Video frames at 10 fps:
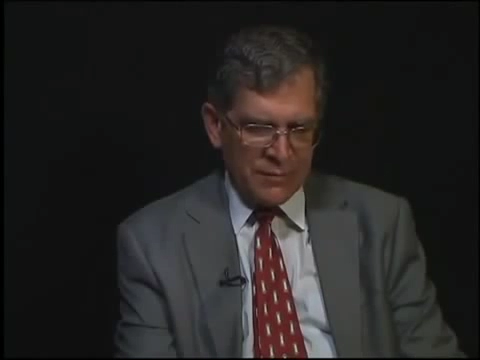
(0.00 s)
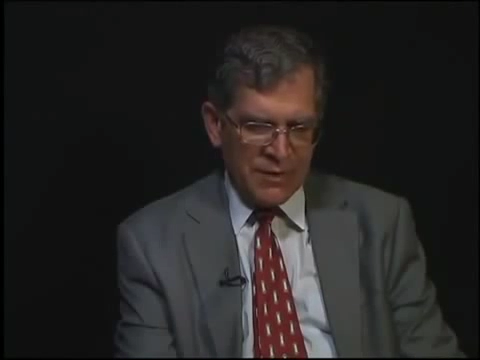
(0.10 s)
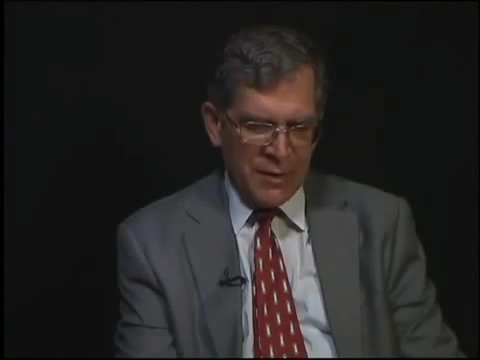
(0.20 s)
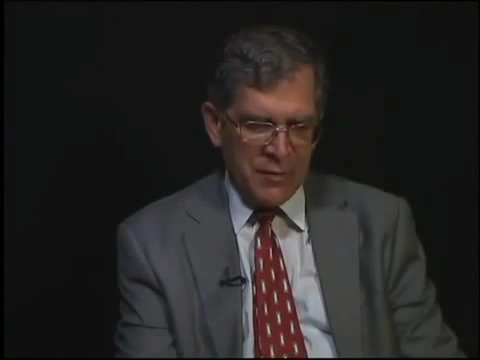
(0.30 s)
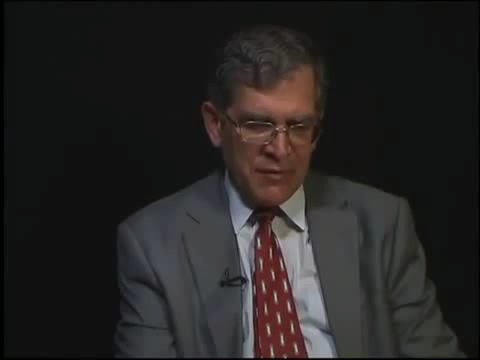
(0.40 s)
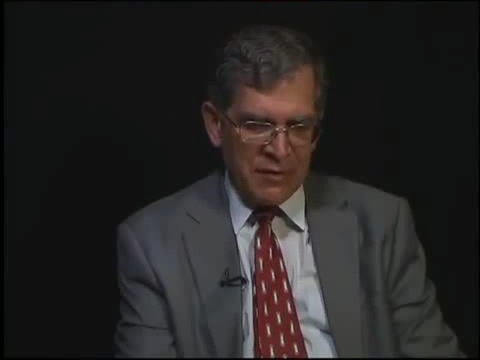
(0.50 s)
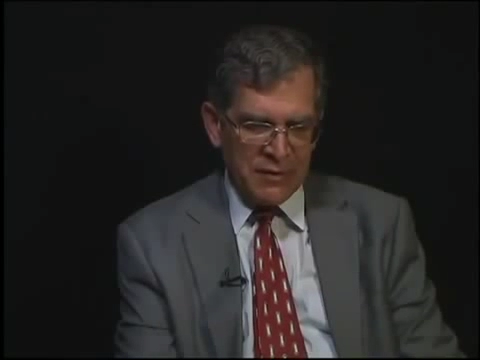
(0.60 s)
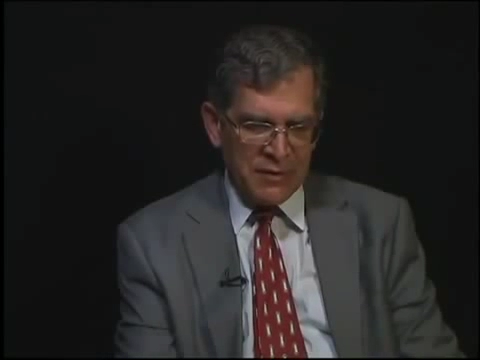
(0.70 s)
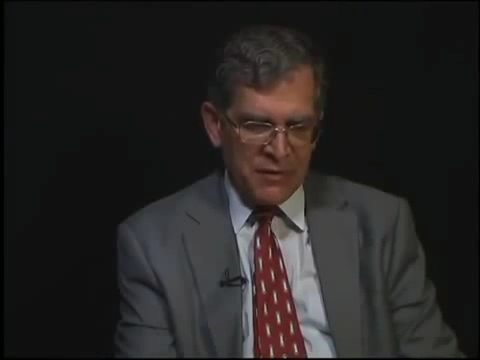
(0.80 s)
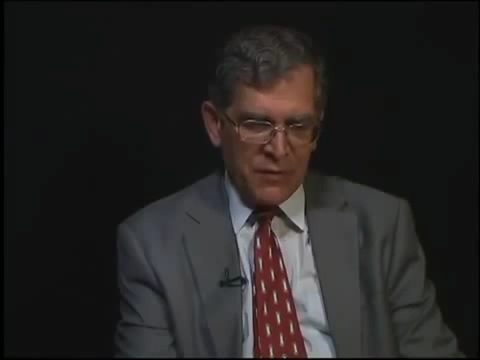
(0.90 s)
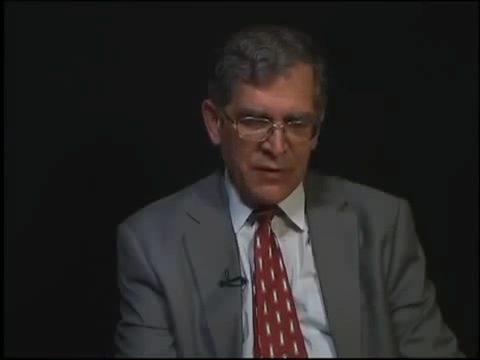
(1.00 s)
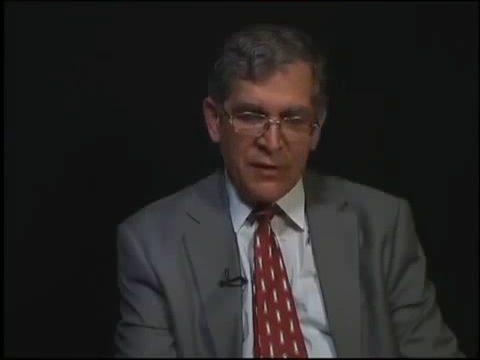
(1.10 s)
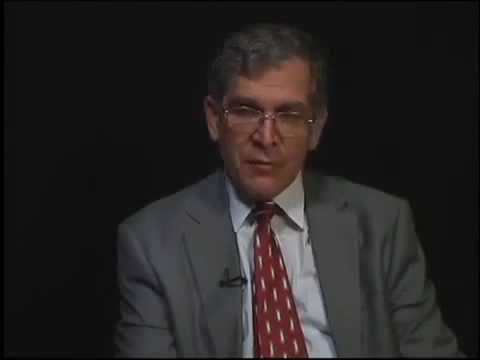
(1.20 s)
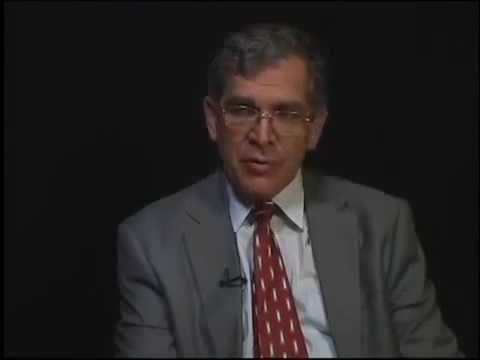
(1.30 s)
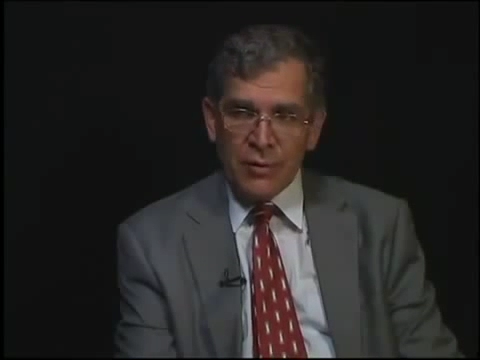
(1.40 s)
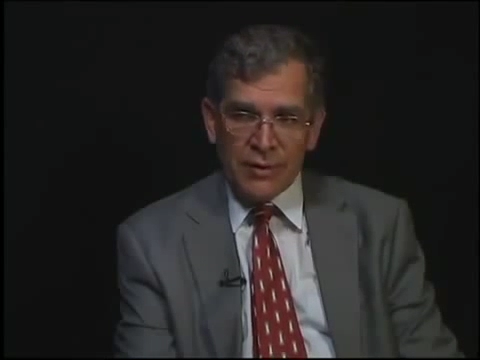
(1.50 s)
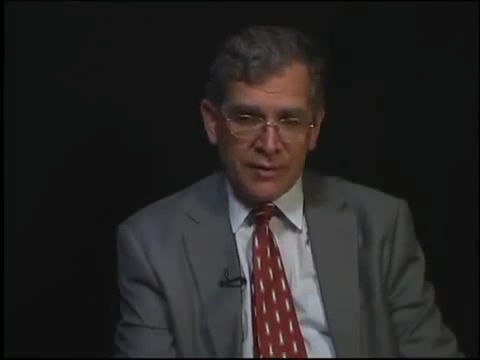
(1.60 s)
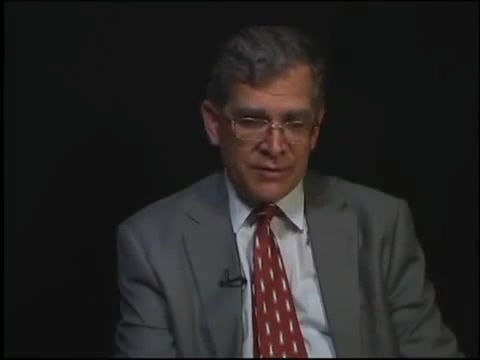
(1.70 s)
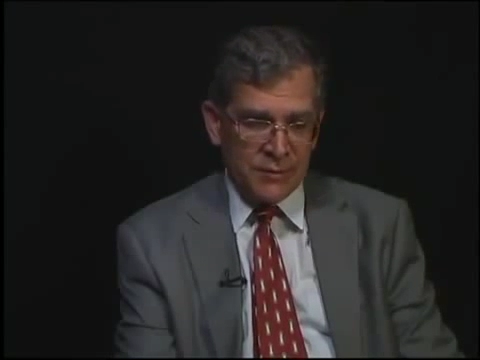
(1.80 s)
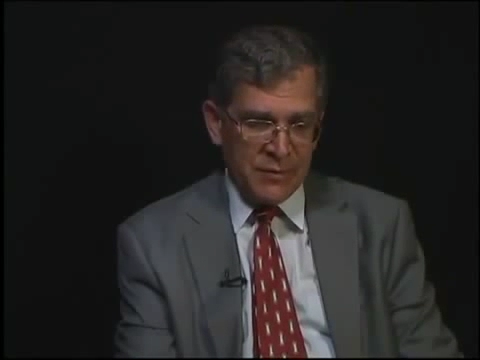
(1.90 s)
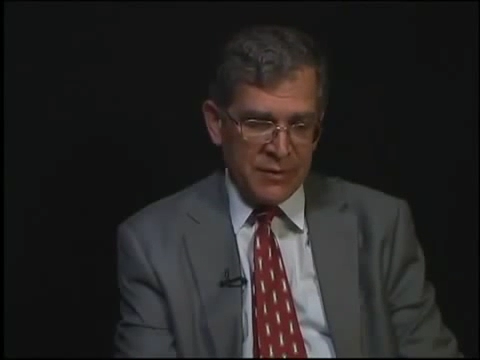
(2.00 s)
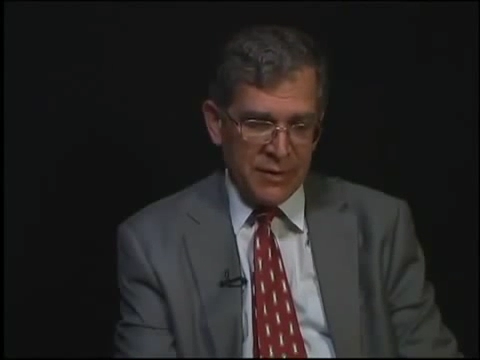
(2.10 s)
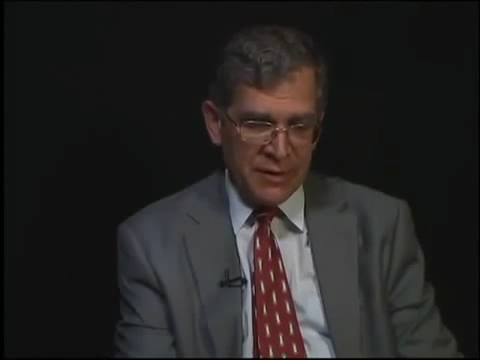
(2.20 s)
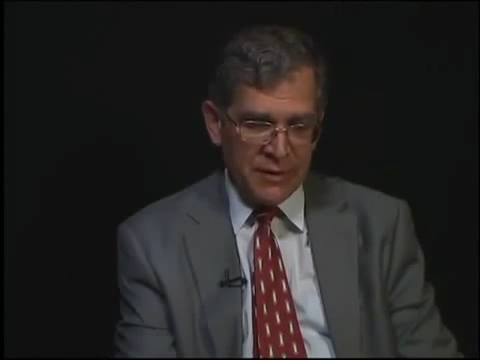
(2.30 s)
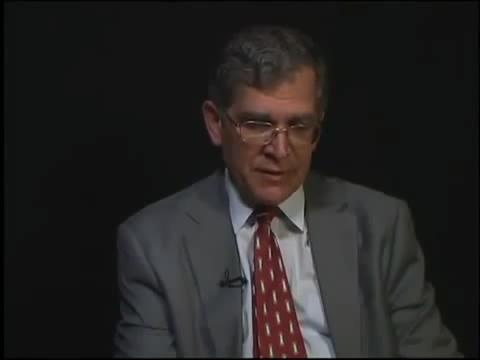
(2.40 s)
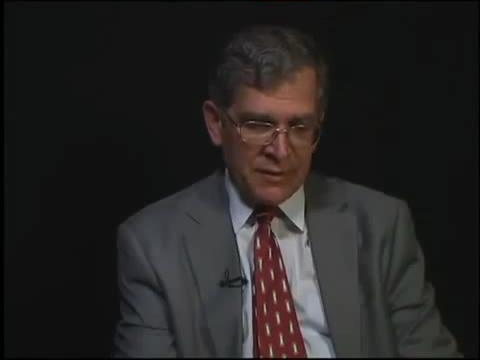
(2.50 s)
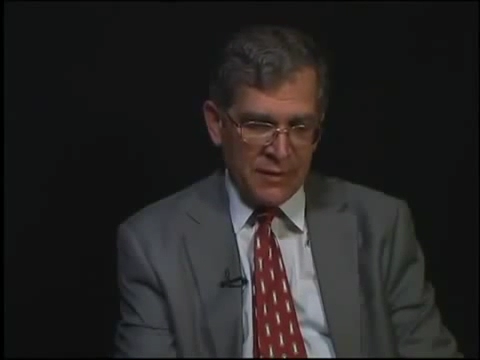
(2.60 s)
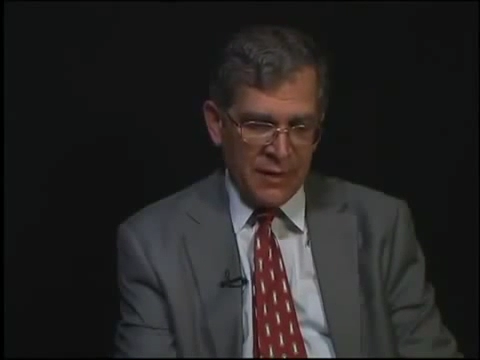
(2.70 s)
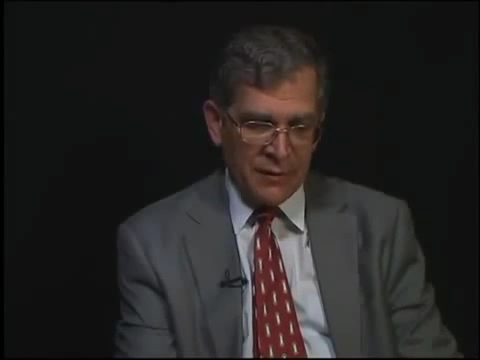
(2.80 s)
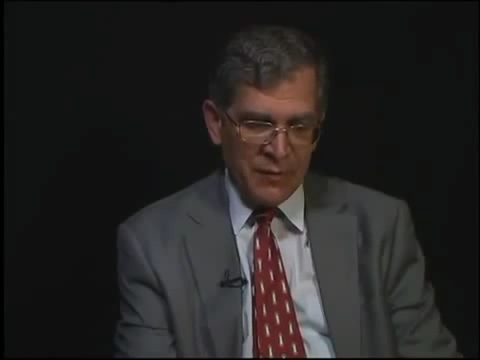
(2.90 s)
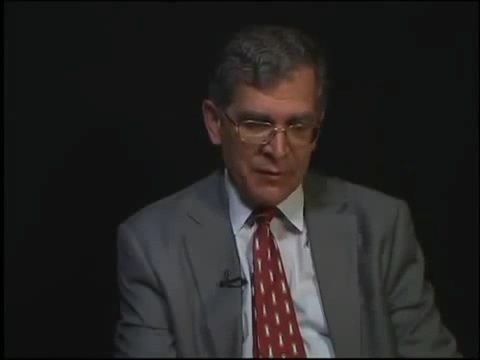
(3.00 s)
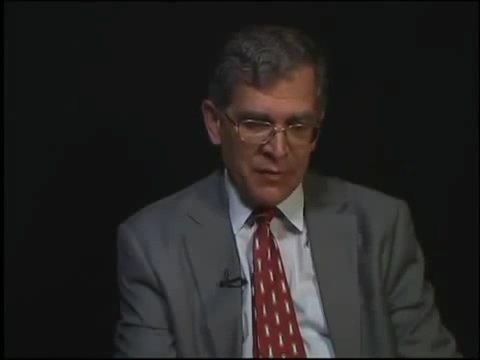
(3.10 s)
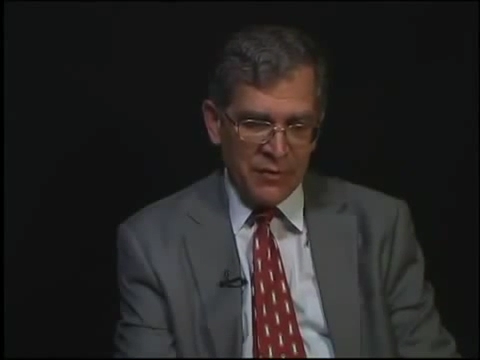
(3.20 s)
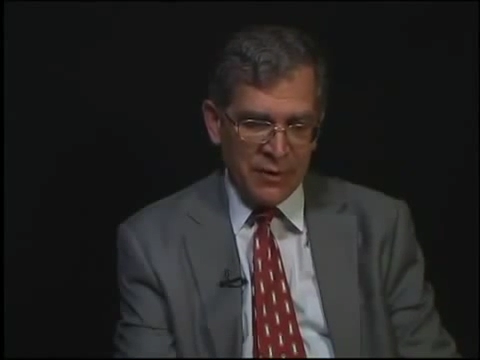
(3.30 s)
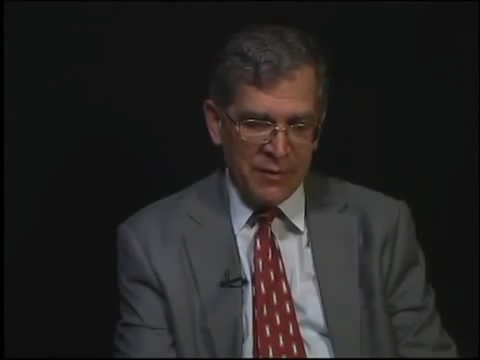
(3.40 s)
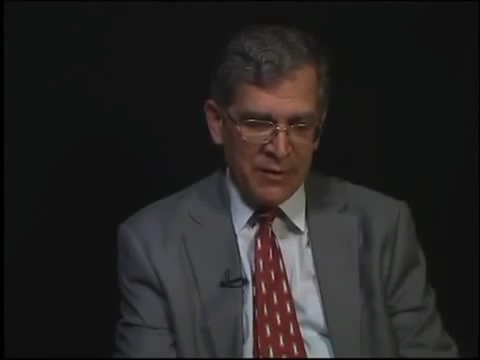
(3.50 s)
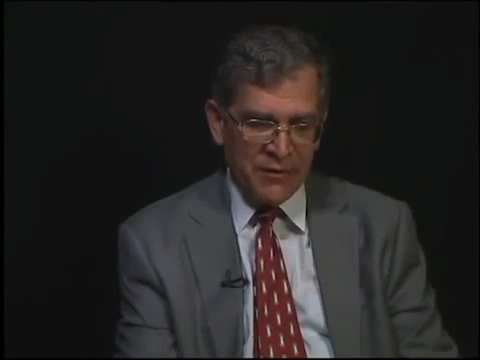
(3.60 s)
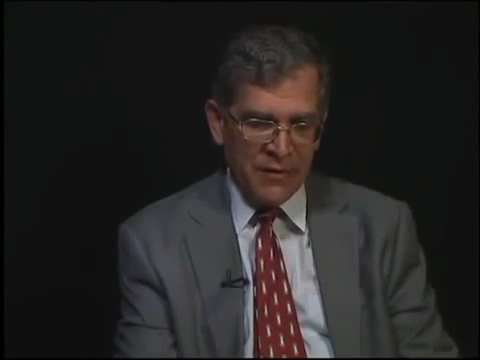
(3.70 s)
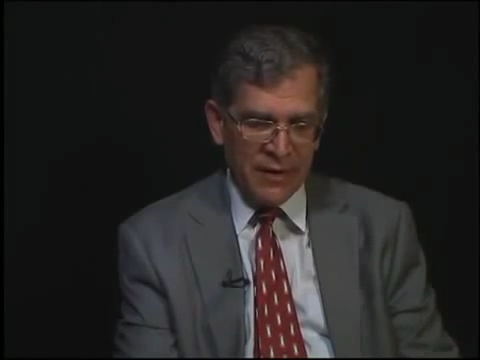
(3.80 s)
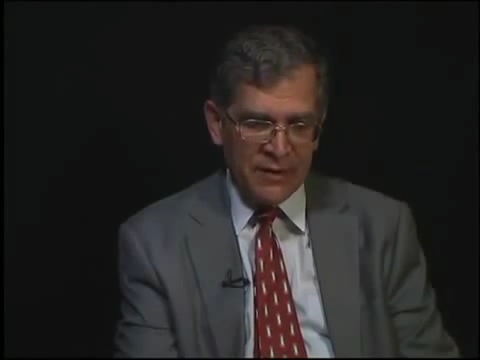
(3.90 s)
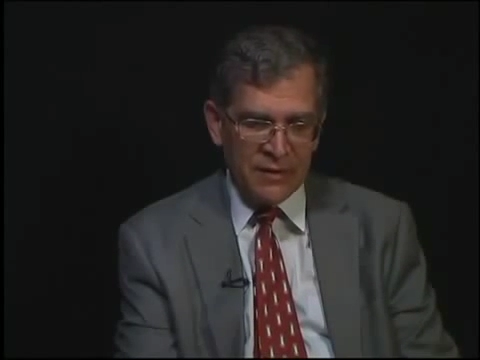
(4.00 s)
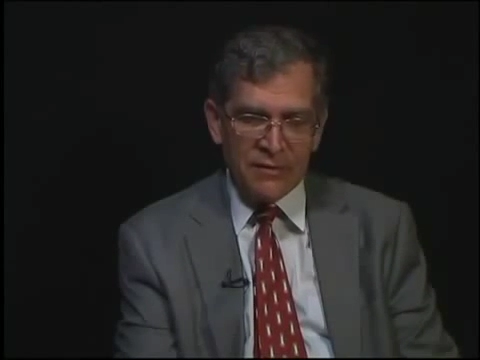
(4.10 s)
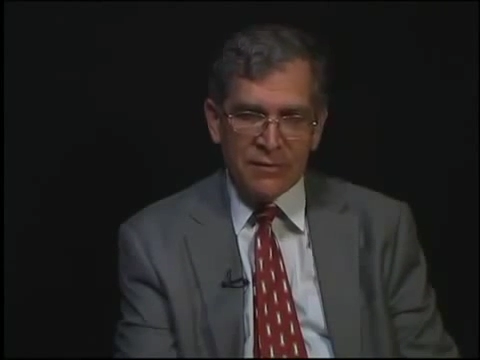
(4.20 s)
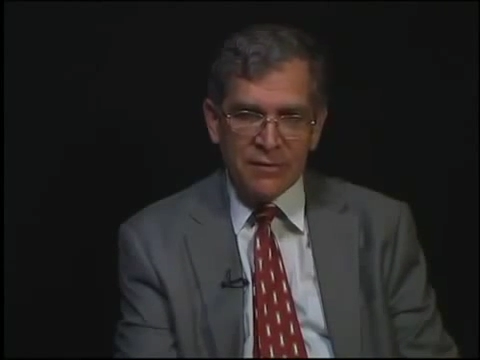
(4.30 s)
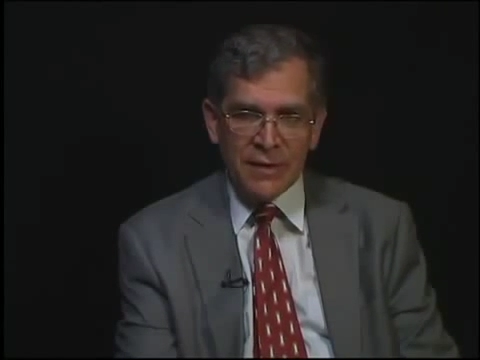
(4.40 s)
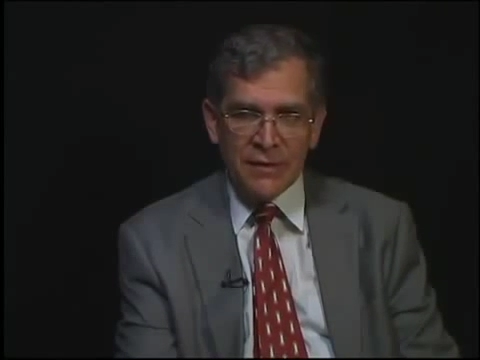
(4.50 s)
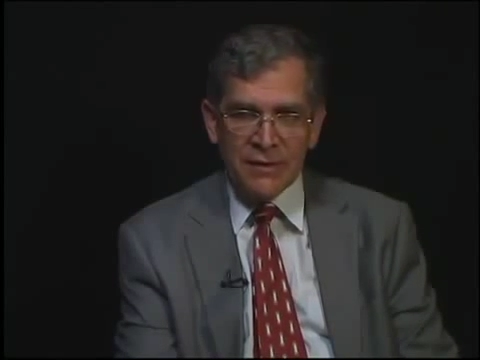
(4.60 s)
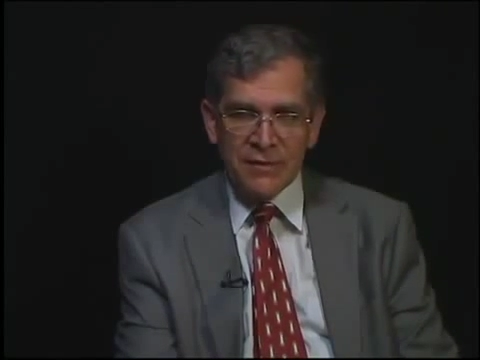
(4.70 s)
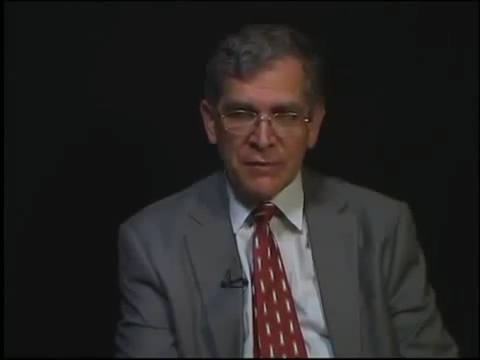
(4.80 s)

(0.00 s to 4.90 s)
So, what are some key provisions for employers in particular, and when will they be effective?